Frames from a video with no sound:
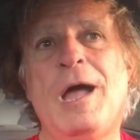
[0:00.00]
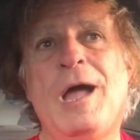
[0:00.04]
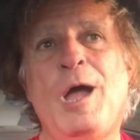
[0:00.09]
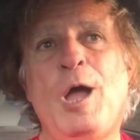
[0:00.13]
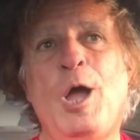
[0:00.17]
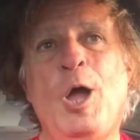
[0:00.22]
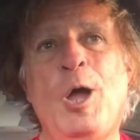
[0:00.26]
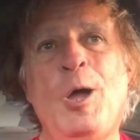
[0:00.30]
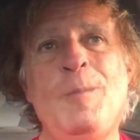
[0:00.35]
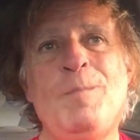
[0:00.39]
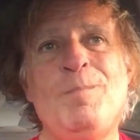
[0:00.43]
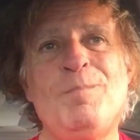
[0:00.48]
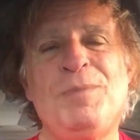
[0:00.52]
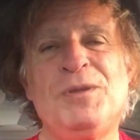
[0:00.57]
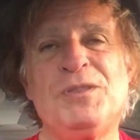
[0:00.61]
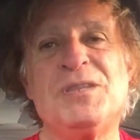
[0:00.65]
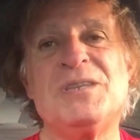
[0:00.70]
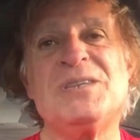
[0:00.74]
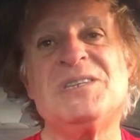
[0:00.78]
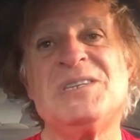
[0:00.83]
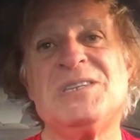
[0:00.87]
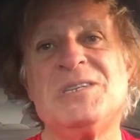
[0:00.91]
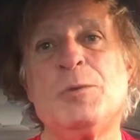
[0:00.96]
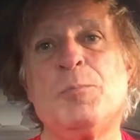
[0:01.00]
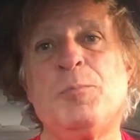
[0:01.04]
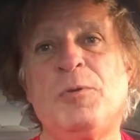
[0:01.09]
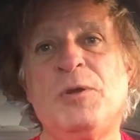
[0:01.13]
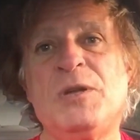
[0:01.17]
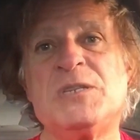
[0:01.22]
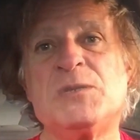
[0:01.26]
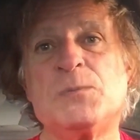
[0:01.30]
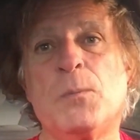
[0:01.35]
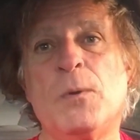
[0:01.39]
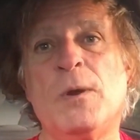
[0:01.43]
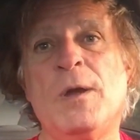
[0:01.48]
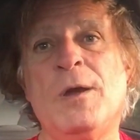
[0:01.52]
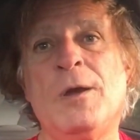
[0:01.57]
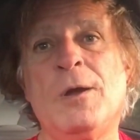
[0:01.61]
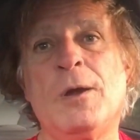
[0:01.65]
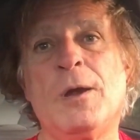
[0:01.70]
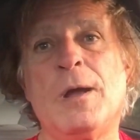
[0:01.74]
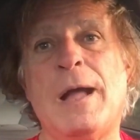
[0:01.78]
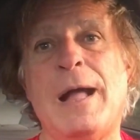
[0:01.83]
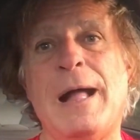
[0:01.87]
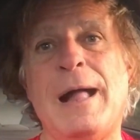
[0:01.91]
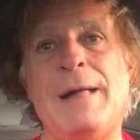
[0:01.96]
Um, but this is a place
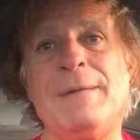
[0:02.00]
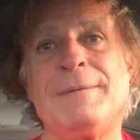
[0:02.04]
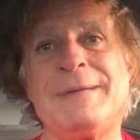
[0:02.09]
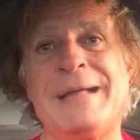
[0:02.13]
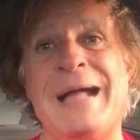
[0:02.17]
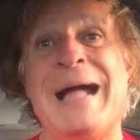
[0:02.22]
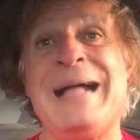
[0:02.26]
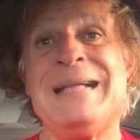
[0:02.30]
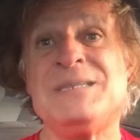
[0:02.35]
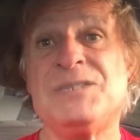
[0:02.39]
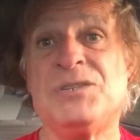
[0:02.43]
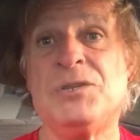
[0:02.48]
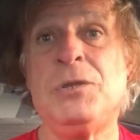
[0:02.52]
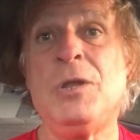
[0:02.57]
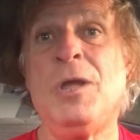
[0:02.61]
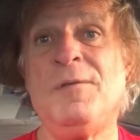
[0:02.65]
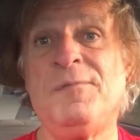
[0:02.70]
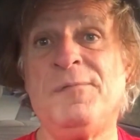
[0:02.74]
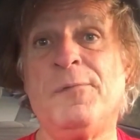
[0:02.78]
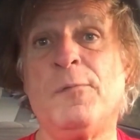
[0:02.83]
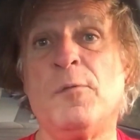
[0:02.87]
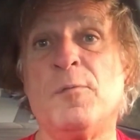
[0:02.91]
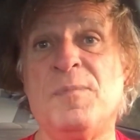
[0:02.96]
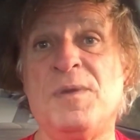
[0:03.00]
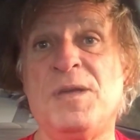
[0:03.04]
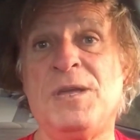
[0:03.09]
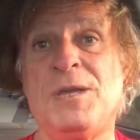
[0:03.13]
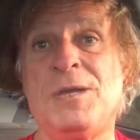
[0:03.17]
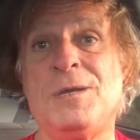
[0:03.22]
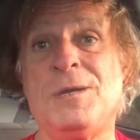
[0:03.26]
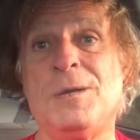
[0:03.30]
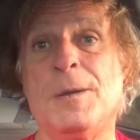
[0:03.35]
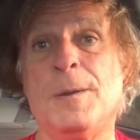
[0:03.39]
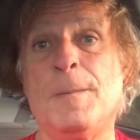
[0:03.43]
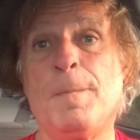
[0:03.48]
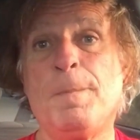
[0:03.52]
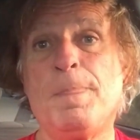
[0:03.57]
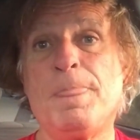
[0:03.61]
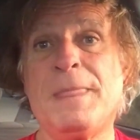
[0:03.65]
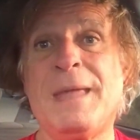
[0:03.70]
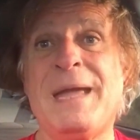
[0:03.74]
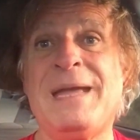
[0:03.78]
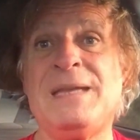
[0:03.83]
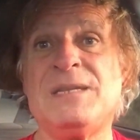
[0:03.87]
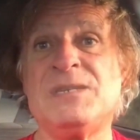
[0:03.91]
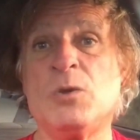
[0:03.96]
where God's love for me
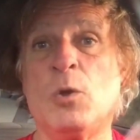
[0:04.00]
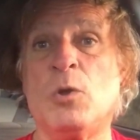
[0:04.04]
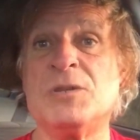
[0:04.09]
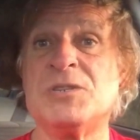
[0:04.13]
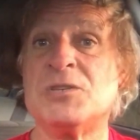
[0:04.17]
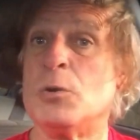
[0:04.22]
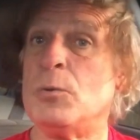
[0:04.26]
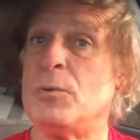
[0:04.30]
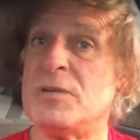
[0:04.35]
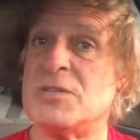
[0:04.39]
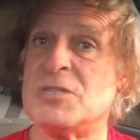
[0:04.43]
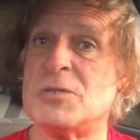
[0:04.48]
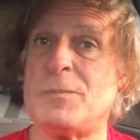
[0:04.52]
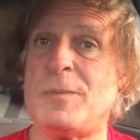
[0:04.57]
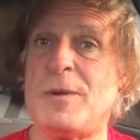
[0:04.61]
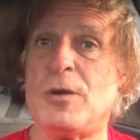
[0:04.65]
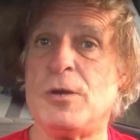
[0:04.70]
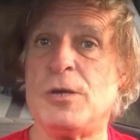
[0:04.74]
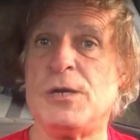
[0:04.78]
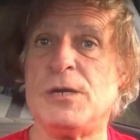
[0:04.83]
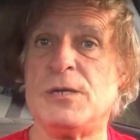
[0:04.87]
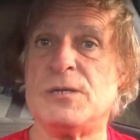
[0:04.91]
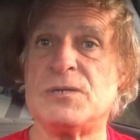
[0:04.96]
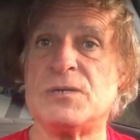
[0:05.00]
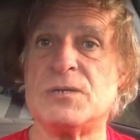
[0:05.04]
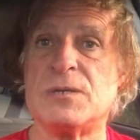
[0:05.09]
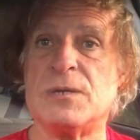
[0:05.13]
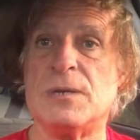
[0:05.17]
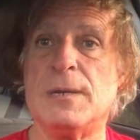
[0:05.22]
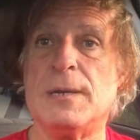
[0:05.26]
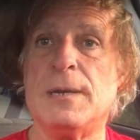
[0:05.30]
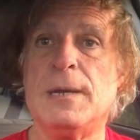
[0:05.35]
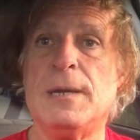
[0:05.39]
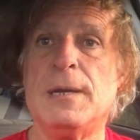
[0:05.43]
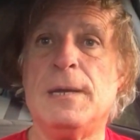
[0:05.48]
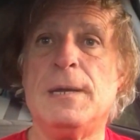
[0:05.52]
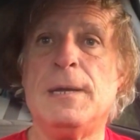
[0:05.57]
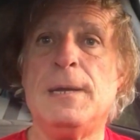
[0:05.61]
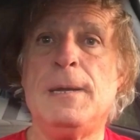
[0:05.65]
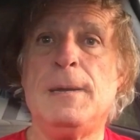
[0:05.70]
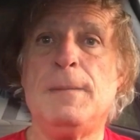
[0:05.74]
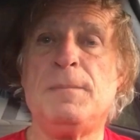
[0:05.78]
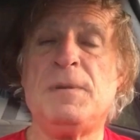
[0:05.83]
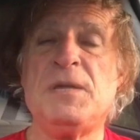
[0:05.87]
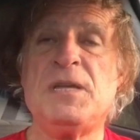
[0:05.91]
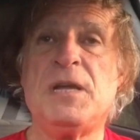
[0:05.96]
is also experienced
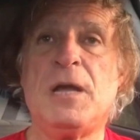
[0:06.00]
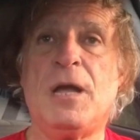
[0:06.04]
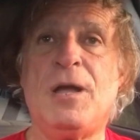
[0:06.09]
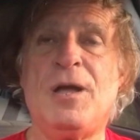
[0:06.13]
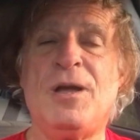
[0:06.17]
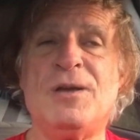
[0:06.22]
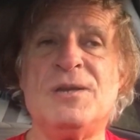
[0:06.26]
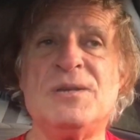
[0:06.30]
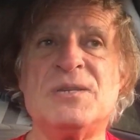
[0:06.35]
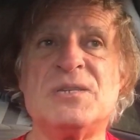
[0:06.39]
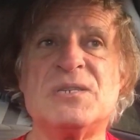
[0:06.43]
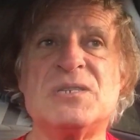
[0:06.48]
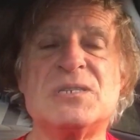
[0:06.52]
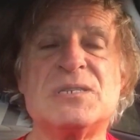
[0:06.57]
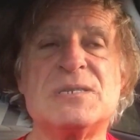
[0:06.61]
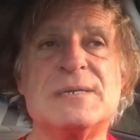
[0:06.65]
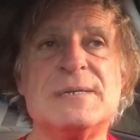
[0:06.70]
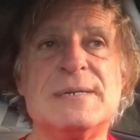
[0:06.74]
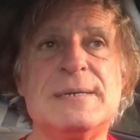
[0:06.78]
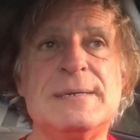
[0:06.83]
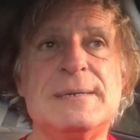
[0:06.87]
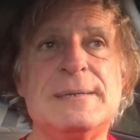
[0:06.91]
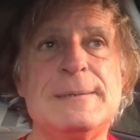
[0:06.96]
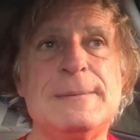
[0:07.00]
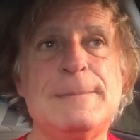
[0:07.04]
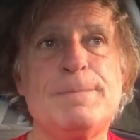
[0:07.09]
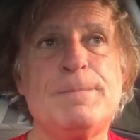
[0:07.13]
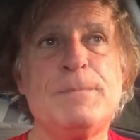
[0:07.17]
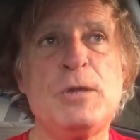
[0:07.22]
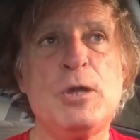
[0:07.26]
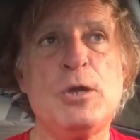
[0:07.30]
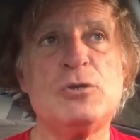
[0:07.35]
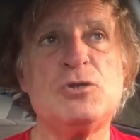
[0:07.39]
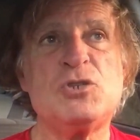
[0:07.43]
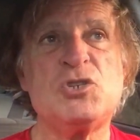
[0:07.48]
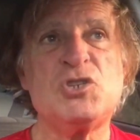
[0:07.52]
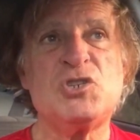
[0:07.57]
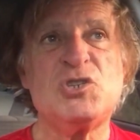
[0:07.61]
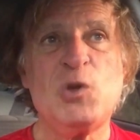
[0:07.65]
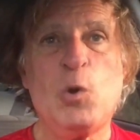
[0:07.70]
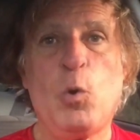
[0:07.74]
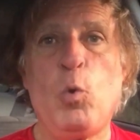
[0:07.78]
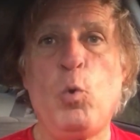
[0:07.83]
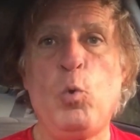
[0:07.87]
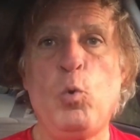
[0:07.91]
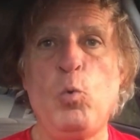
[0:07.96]
because there's
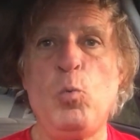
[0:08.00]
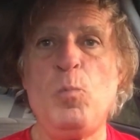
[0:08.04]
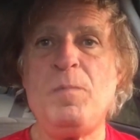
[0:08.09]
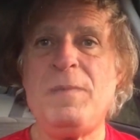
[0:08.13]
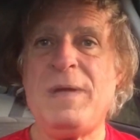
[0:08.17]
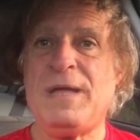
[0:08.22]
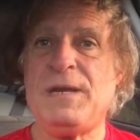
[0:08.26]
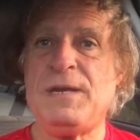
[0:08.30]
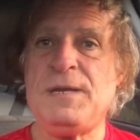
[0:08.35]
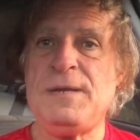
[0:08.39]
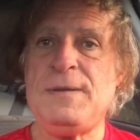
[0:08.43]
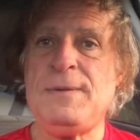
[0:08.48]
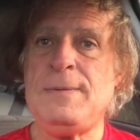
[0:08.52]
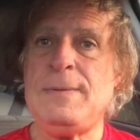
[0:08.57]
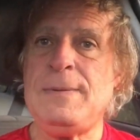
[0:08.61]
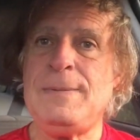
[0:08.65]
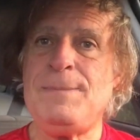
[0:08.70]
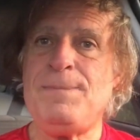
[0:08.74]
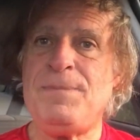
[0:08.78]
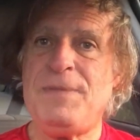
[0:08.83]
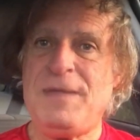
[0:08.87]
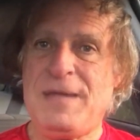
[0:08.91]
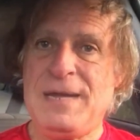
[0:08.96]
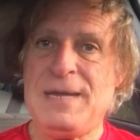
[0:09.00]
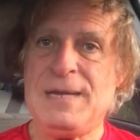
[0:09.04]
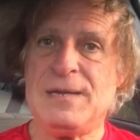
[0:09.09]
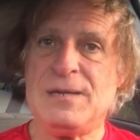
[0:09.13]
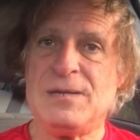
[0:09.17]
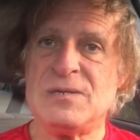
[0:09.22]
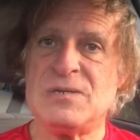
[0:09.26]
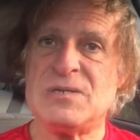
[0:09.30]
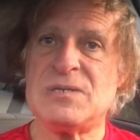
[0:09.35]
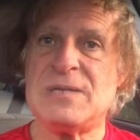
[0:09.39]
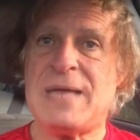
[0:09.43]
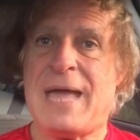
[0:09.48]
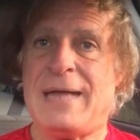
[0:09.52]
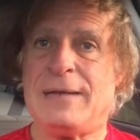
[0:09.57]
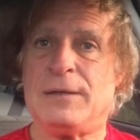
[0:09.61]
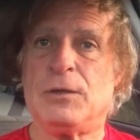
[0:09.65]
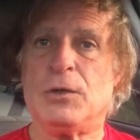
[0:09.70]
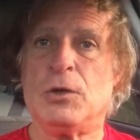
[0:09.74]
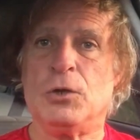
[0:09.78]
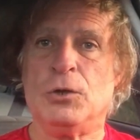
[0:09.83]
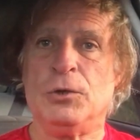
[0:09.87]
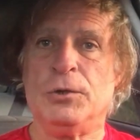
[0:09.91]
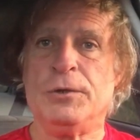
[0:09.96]
so many things that
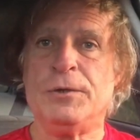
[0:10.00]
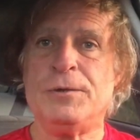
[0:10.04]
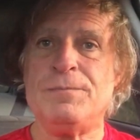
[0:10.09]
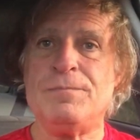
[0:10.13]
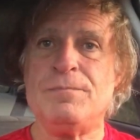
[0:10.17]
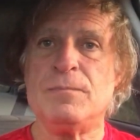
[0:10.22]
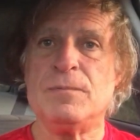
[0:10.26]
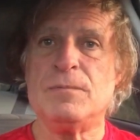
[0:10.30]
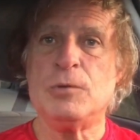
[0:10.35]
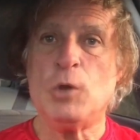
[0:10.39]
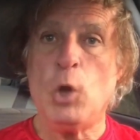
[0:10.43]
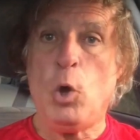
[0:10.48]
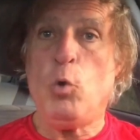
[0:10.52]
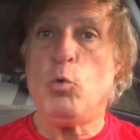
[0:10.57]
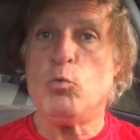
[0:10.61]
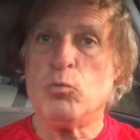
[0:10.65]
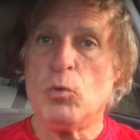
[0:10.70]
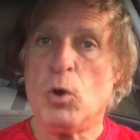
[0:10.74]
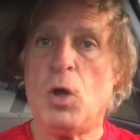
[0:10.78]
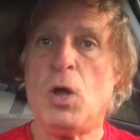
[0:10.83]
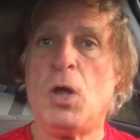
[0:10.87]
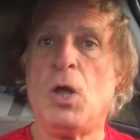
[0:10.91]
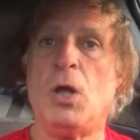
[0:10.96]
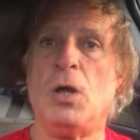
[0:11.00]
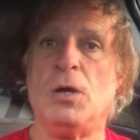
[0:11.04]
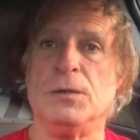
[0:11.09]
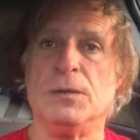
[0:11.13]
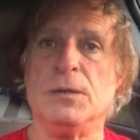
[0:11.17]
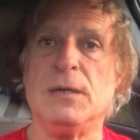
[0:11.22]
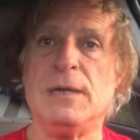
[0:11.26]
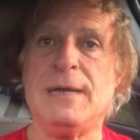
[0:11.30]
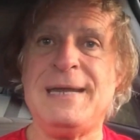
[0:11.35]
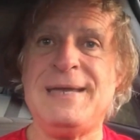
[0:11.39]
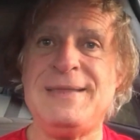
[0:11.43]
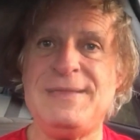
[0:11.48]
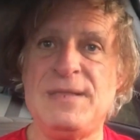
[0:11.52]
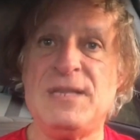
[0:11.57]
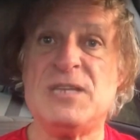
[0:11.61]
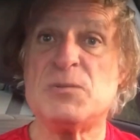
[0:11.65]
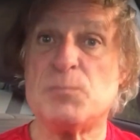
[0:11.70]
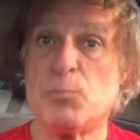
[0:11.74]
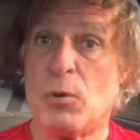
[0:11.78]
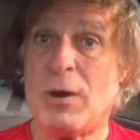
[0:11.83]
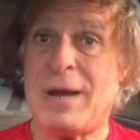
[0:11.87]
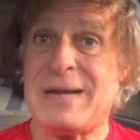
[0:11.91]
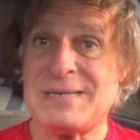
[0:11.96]
could go wrong in
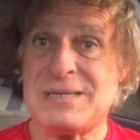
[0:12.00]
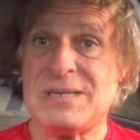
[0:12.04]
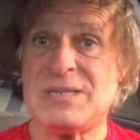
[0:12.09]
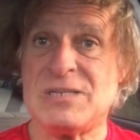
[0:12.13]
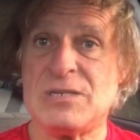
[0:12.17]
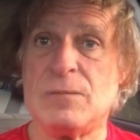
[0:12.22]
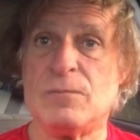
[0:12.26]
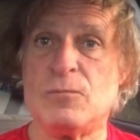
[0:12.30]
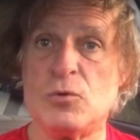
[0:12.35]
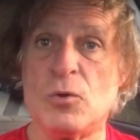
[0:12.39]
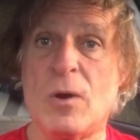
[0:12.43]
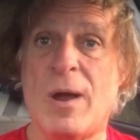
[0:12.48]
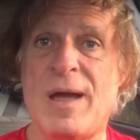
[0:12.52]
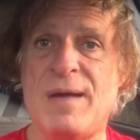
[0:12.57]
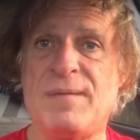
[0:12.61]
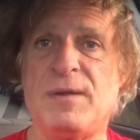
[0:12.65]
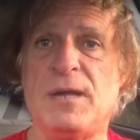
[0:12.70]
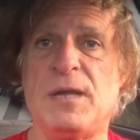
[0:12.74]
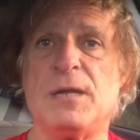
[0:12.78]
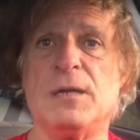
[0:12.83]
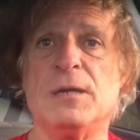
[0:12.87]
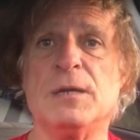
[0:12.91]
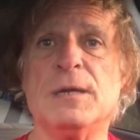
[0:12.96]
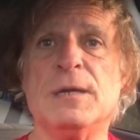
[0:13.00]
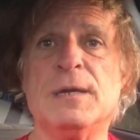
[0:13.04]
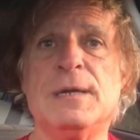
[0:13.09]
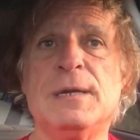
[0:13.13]
this process of driving